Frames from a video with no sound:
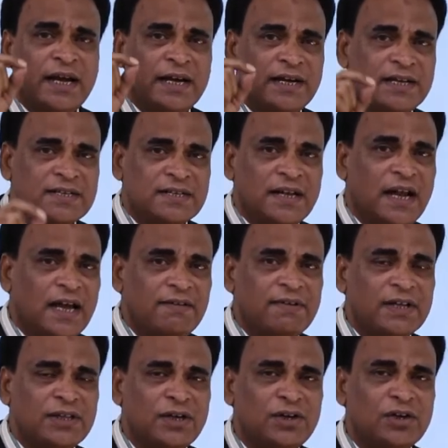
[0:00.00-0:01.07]
it is live
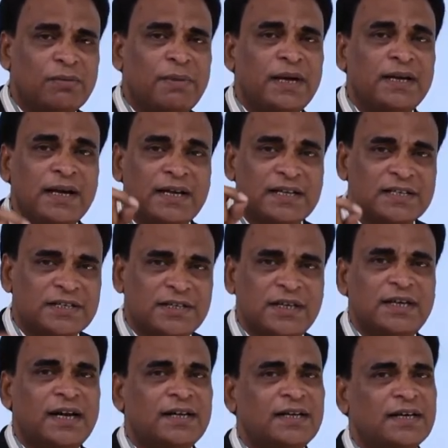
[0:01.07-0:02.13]
on the domain domain and is
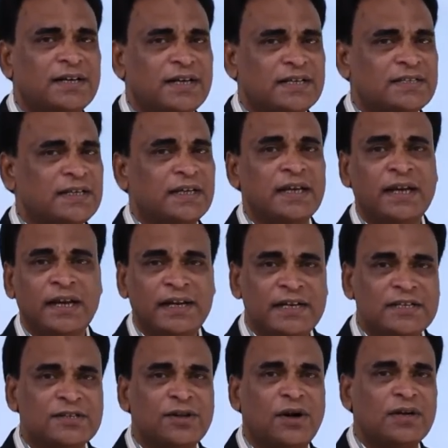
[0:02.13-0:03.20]
still under testing. It
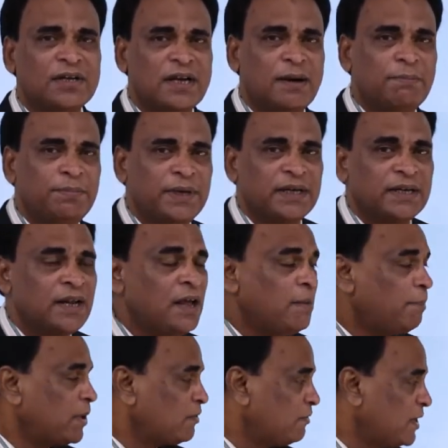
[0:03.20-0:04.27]
is not complete.
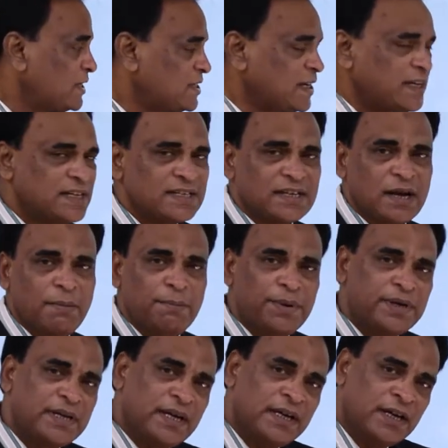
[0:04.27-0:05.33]
But once it is
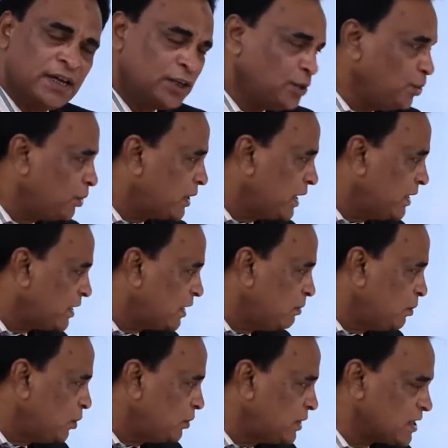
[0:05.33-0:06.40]
completed, you can
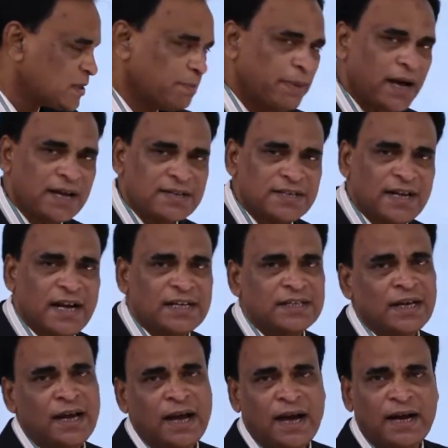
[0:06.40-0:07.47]
remove this backslash
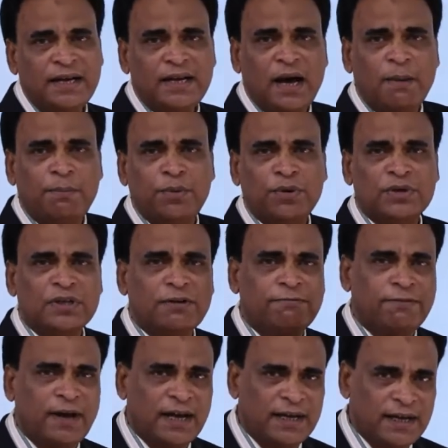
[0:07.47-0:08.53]
and upload the
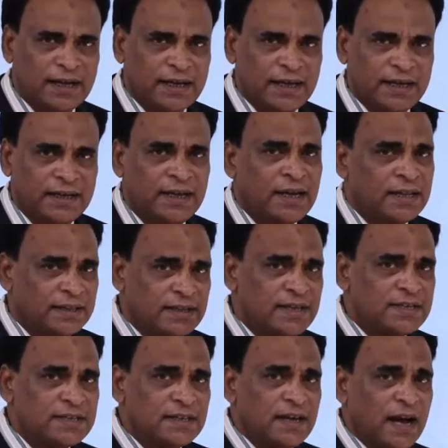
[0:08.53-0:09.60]
file again.
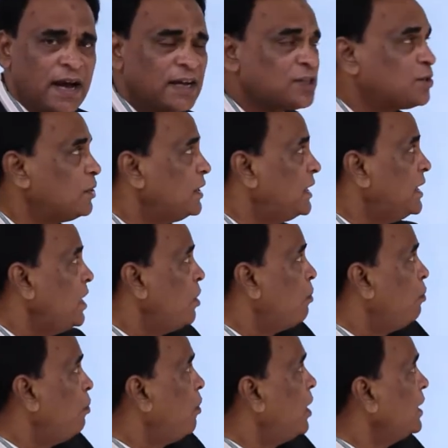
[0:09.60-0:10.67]
This actually
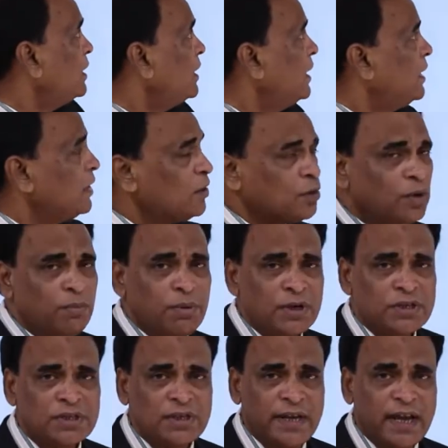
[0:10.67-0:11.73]
what
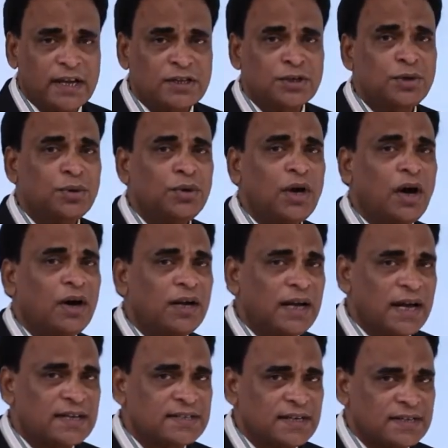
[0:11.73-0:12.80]
robots exclude all
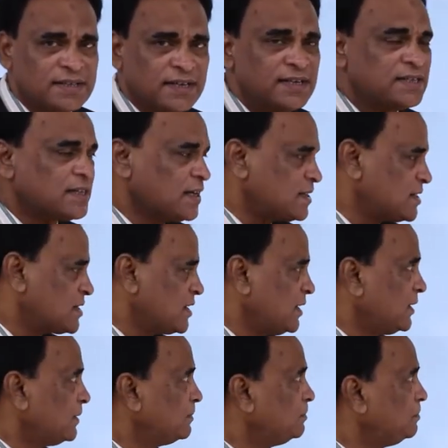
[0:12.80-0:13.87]
access is concerned